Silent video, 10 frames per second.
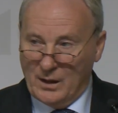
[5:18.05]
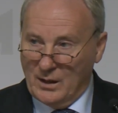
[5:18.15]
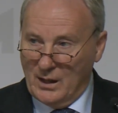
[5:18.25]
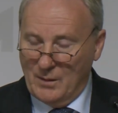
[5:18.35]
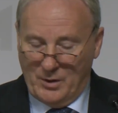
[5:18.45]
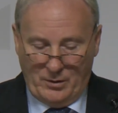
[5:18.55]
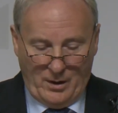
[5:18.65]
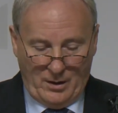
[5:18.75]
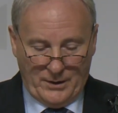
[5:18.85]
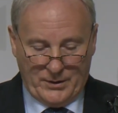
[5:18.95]
AMO
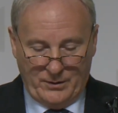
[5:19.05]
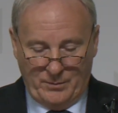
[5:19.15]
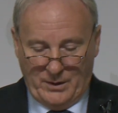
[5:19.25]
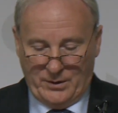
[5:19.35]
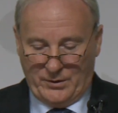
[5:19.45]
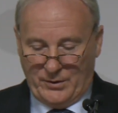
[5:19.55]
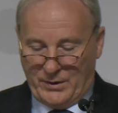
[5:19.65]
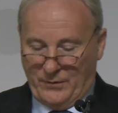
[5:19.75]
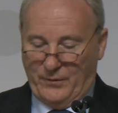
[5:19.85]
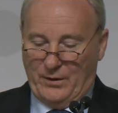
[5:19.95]
also administers
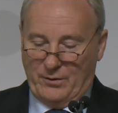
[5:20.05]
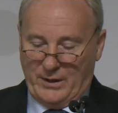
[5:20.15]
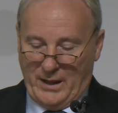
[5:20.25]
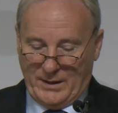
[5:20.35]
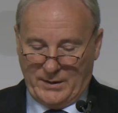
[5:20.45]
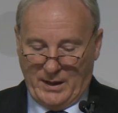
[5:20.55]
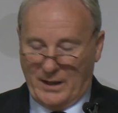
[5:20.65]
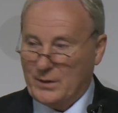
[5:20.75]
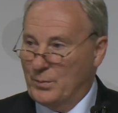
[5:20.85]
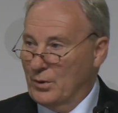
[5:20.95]
the federal gas
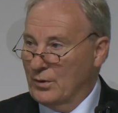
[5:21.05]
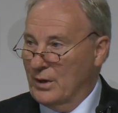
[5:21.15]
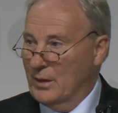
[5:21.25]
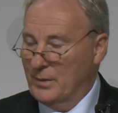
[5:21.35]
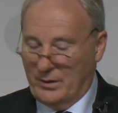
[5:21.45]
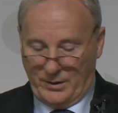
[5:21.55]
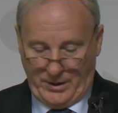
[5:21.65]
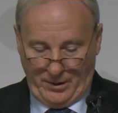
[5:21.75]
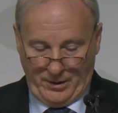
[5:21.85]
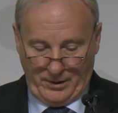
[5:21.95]
tax program in
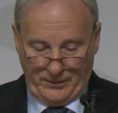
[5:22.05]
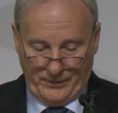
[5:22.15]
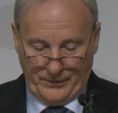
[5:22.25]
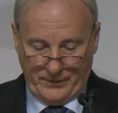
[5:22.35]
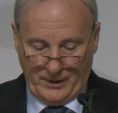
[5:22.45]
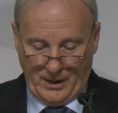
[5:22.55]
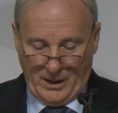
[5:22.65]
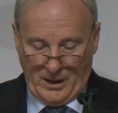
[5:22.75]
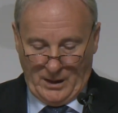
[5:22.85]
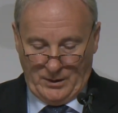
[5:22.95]
Ontario.
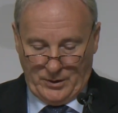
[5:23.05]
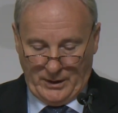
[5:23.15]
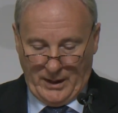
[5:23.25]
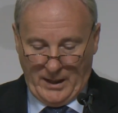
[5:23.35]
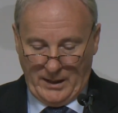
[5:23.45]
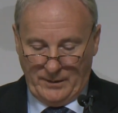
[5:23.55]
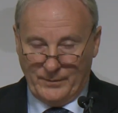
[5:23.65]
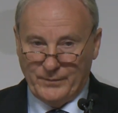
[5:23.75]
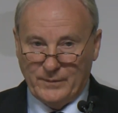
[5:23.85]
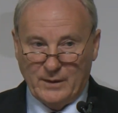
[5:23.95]
In July,
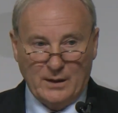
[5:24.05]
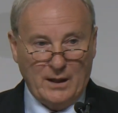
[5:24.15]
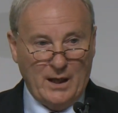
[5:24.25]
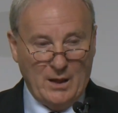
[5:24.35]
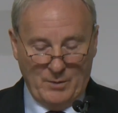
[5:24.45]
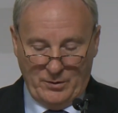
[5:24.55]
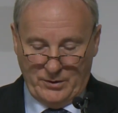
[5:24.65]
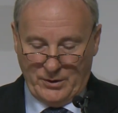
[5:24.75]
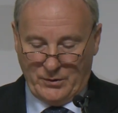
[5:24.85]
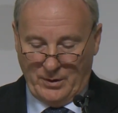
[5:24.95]
AMO
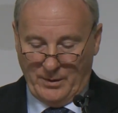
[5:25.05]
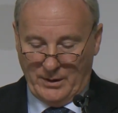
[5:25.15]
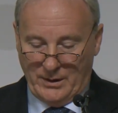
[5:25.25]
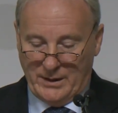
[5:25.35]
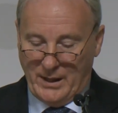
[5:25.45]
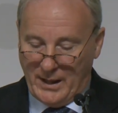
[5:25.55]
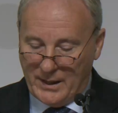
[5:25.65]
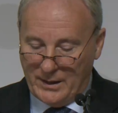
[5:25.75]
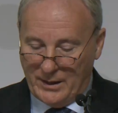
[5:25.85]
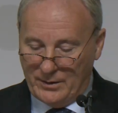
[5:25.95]
distributed
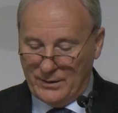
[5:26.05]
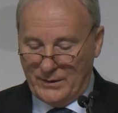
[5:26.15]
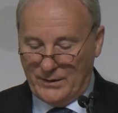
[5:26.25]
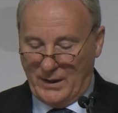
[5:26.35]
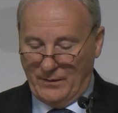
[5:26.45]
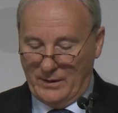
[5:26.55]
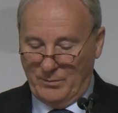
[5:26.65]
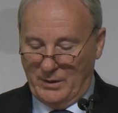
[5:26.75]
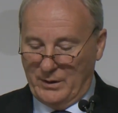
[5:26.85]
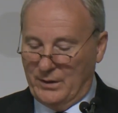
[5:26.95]
$970
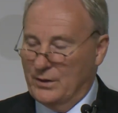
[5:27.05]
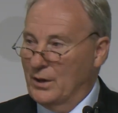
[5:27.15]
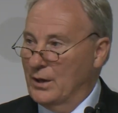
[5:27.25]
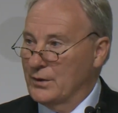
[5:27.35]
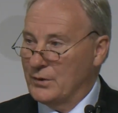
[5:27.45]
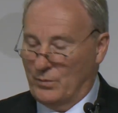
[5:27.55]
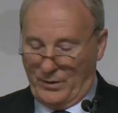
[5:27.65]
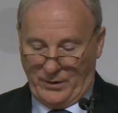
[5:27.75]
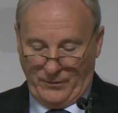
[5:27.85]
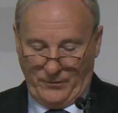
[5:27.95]
million
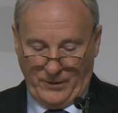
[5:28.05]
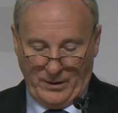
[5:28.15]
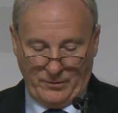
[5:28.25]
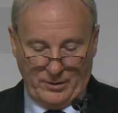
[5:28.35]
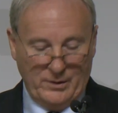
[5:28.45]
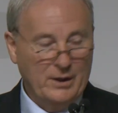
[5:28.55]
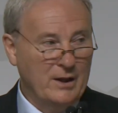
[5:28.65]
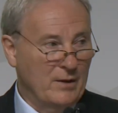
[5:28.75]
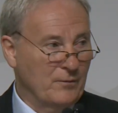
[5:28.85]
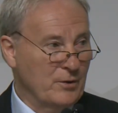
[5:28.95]
worth of federal
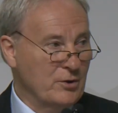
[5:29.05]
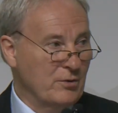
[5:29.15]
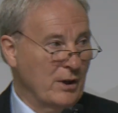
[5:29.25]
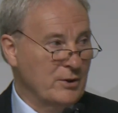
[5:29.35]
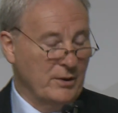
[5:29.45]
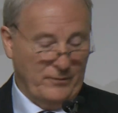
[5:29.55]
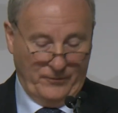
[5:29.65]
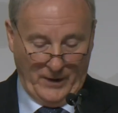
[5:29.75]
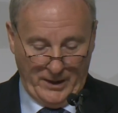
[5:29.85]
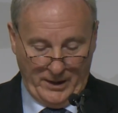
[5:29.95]
infrastructure
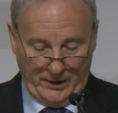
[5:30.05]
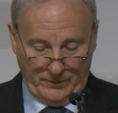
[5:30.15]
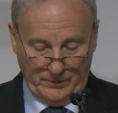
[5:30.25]
funding.